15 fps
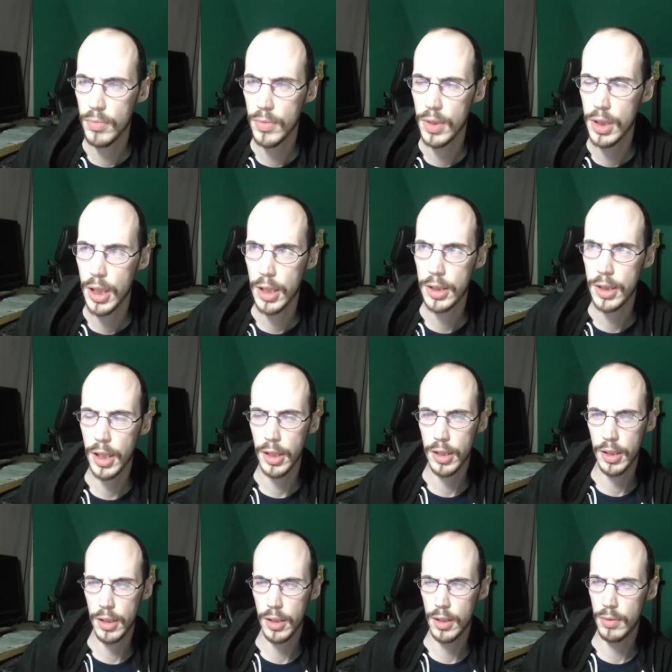She has like
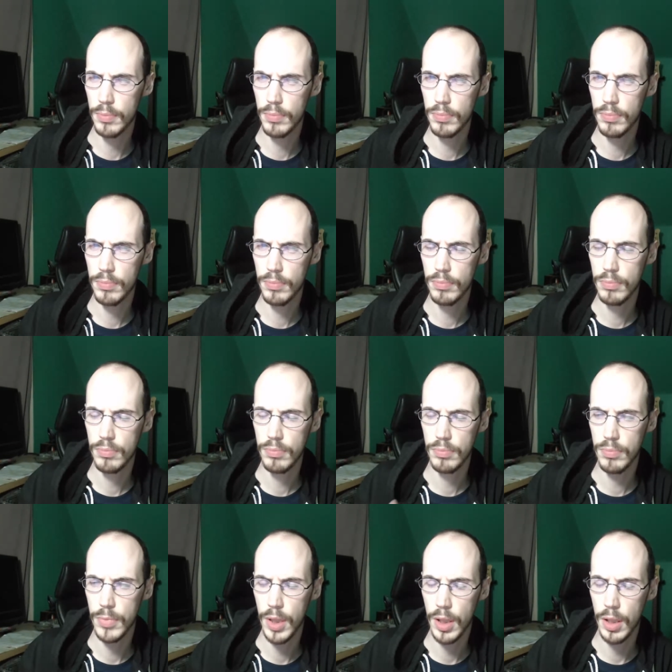the
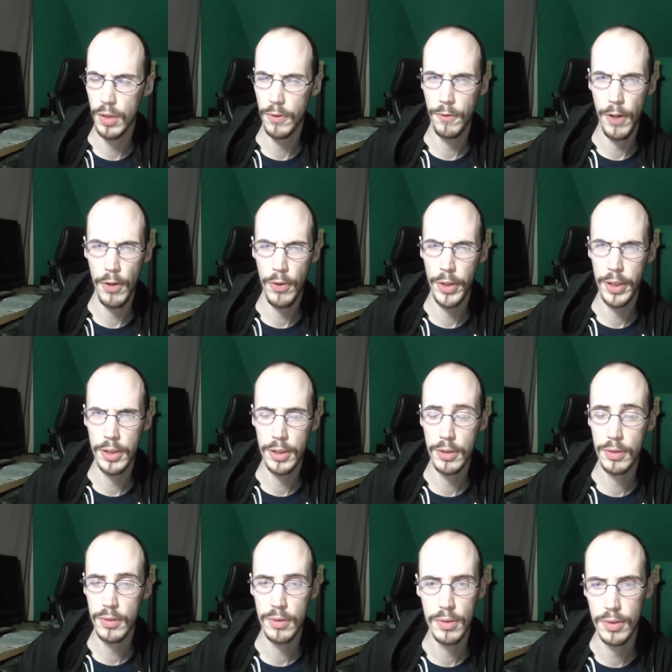fairies,
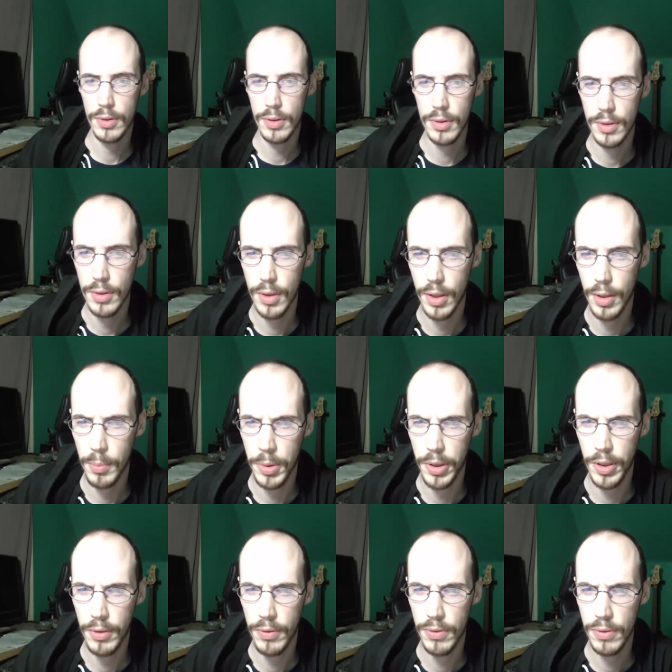I believe.